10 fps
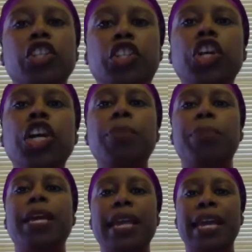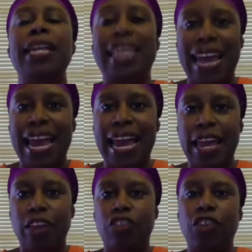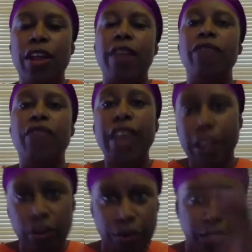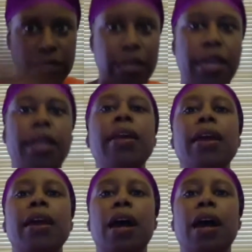should be engaged vigorously